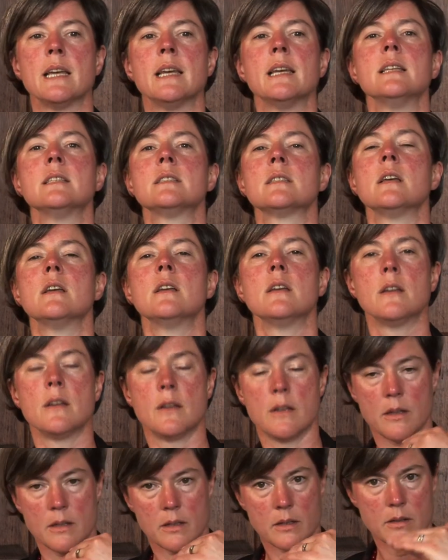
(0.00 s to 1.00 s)
is
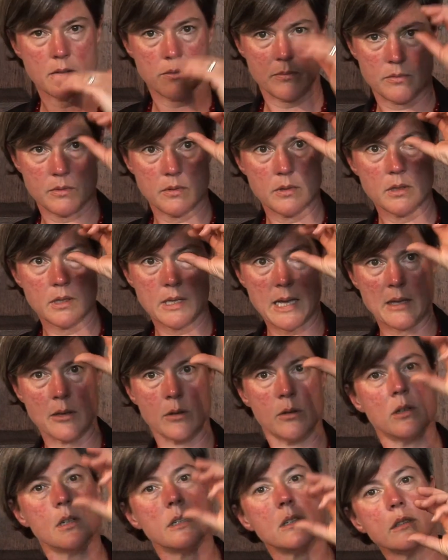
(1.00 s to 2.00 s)
get
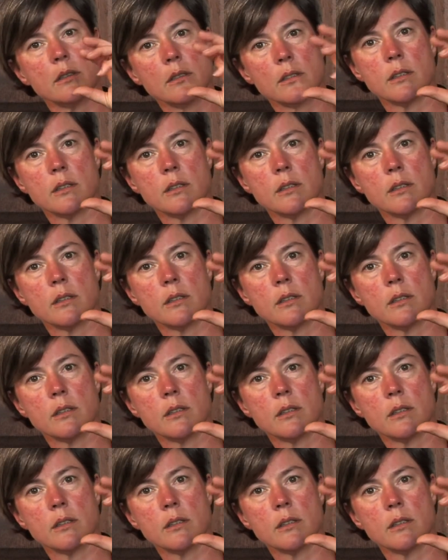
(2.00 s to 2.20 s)
your